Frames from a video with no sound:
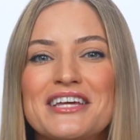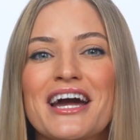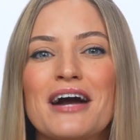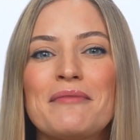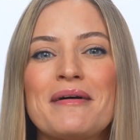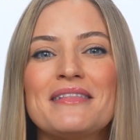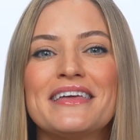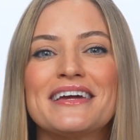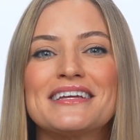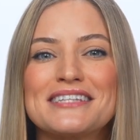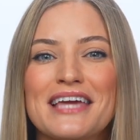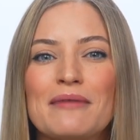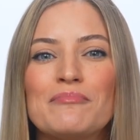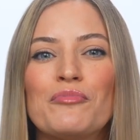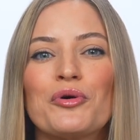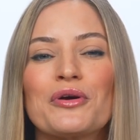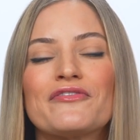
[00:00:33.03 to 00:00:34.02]
Check out my link to
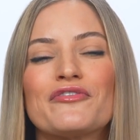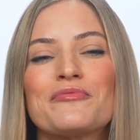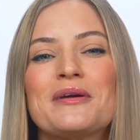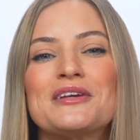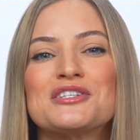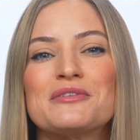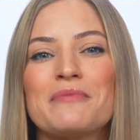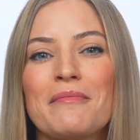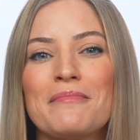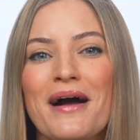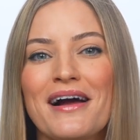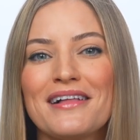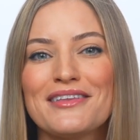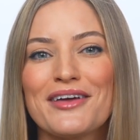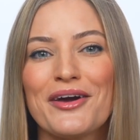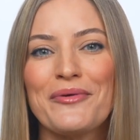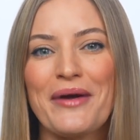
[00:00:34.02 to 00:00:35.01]
get more information about
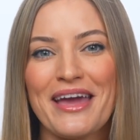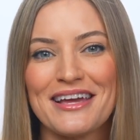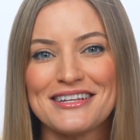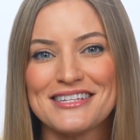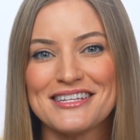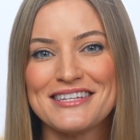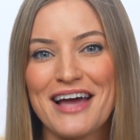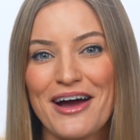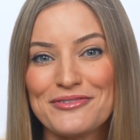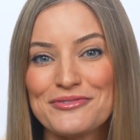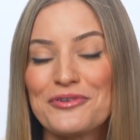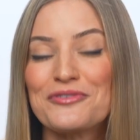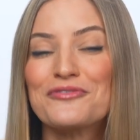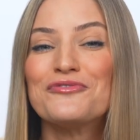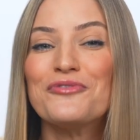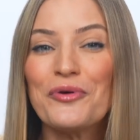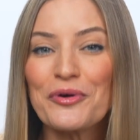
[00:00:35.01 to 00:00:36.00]
Mylio and to
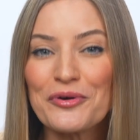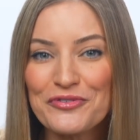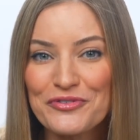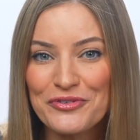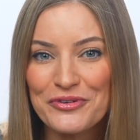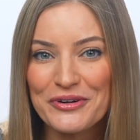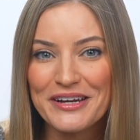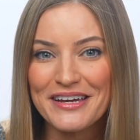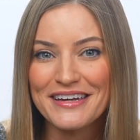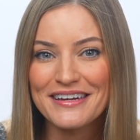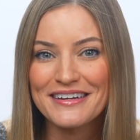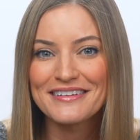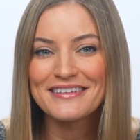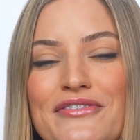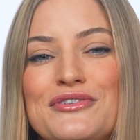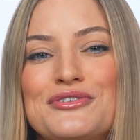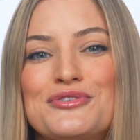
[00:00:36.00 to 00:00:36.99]
download for free.
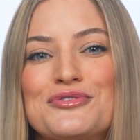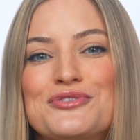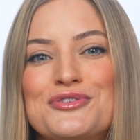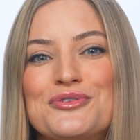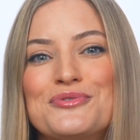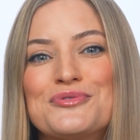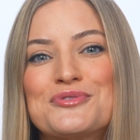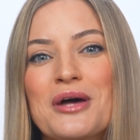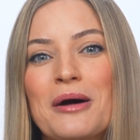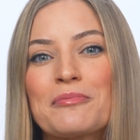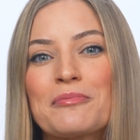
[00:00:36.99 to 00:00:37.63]
If you do choose to